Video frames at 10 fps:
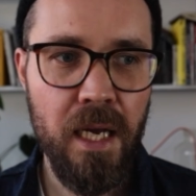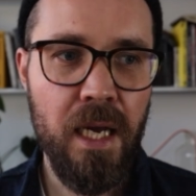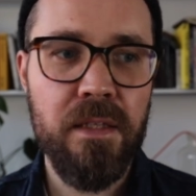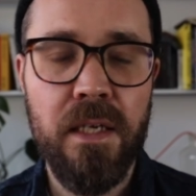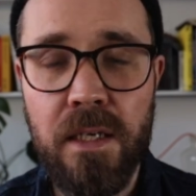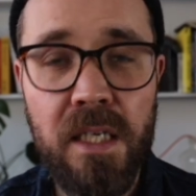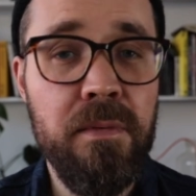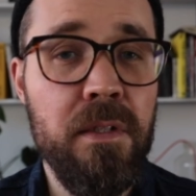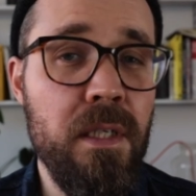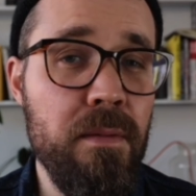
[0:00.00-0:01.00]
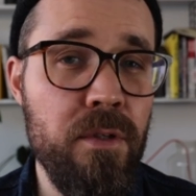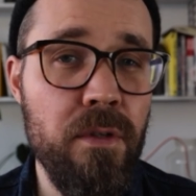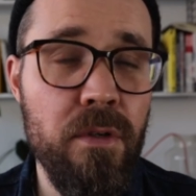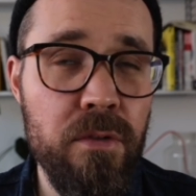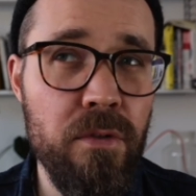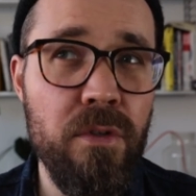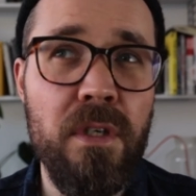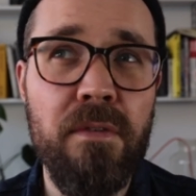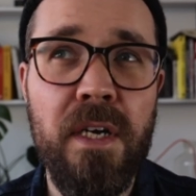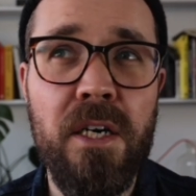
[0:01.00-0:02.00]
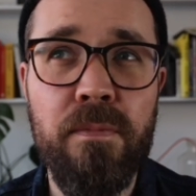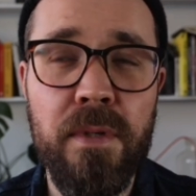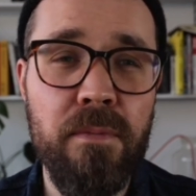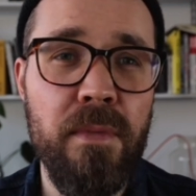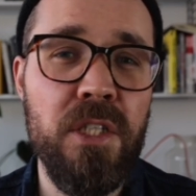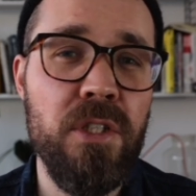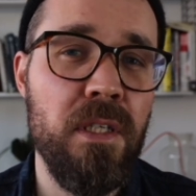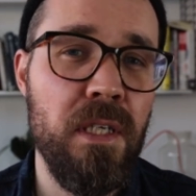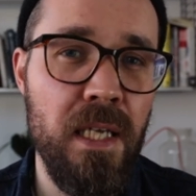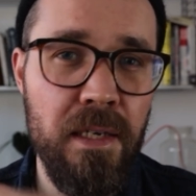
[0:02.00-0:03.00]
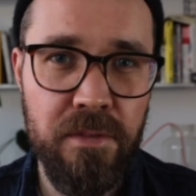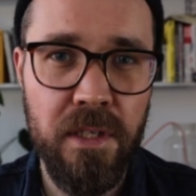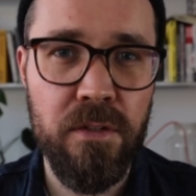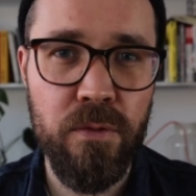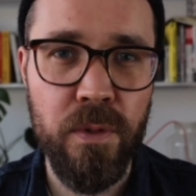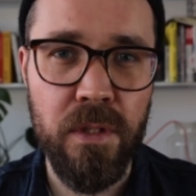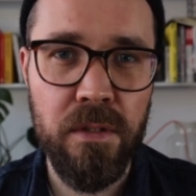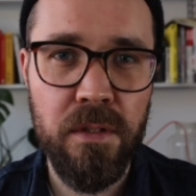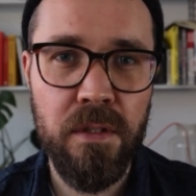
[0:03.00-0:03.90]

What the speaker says: And then a couple of times you're also going to have heard me mention left-hand twill.